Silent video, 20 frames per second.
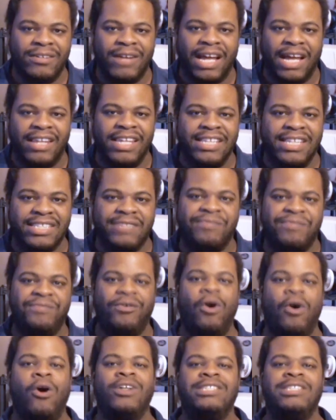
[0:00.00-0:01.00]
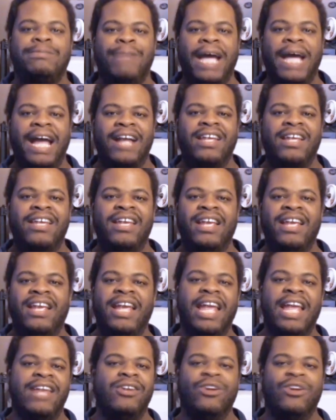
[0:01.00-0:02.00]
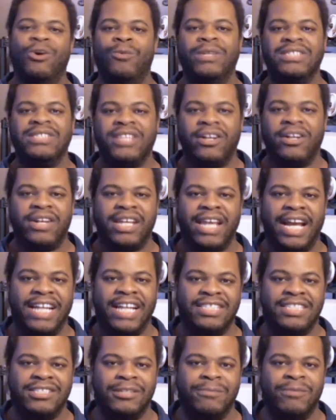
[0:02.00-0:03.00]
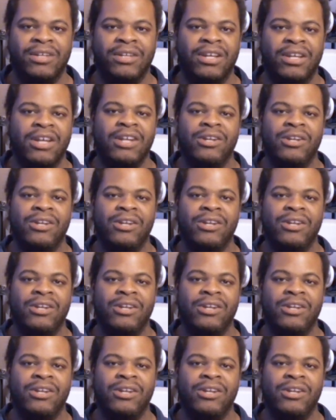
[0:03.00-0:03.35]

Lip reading: Ali just falls back and no one's there to catch him.